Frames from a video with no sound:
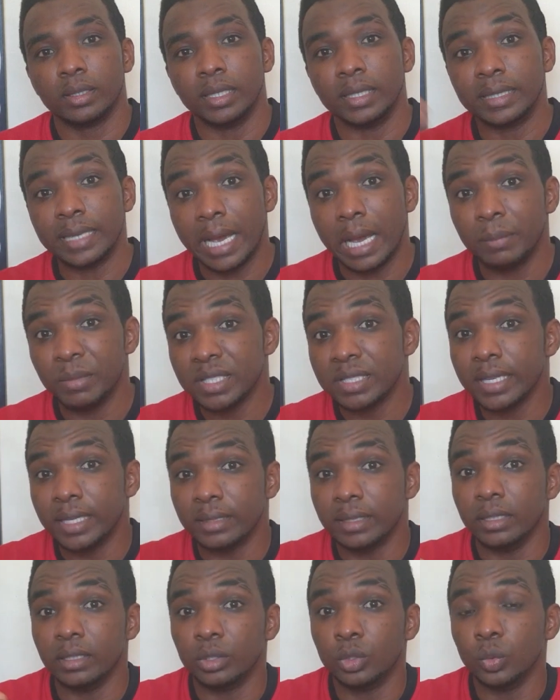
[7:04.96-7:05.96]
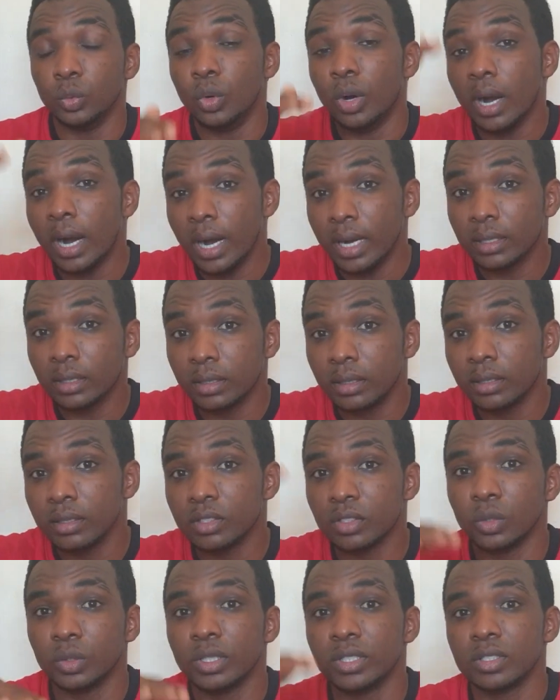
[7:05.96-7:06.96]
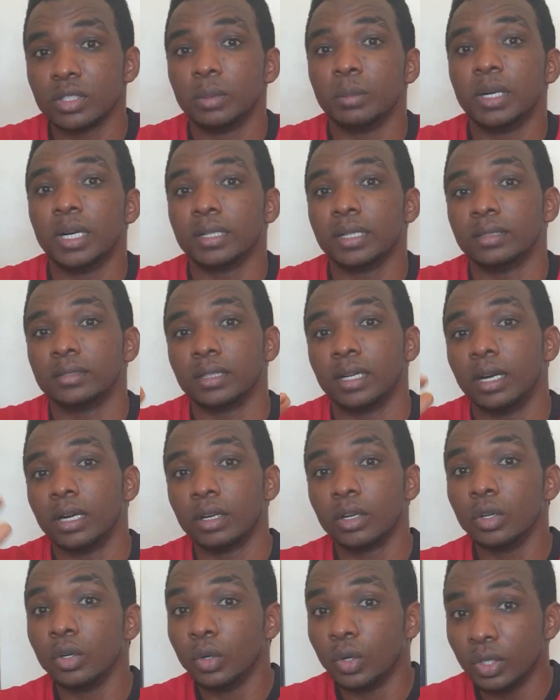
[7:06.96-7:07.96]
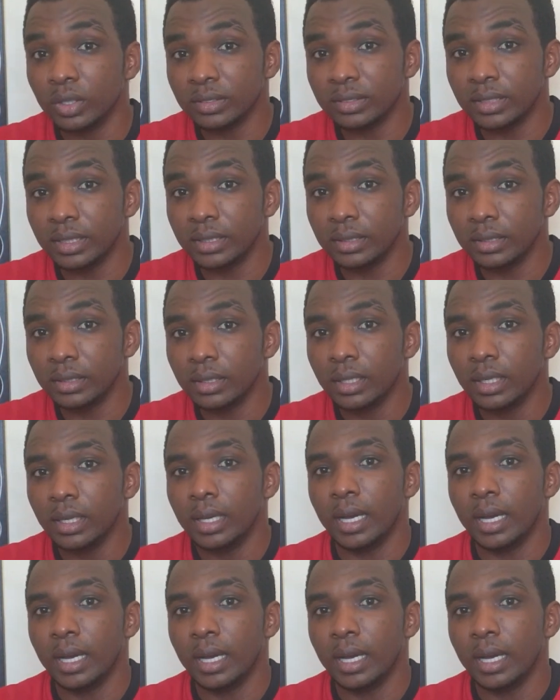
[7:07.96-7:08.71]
the time is getting too hot, so these tomatoes are closing